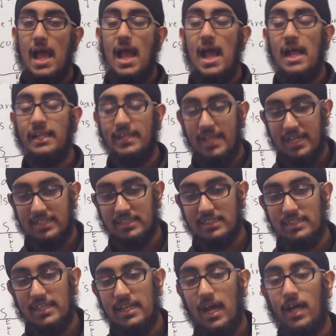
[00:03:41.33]
And yes,
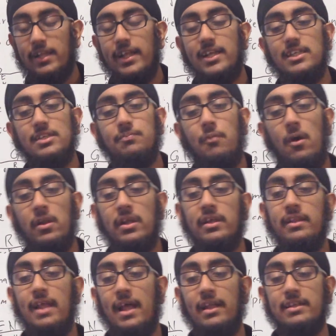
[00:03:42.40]
they are things smaller
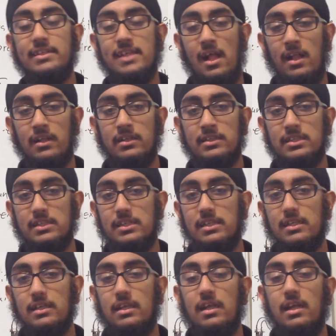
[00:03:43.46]
than cells,
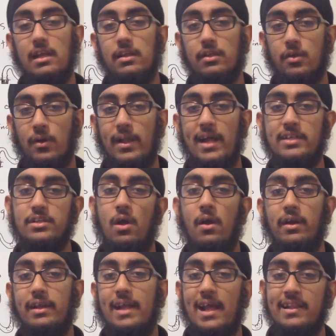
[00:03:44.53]
known as
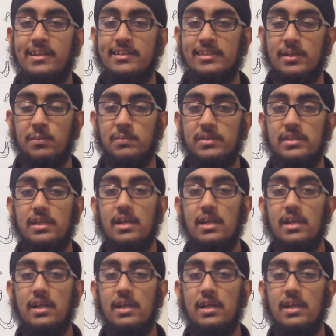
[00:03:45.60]
organisms.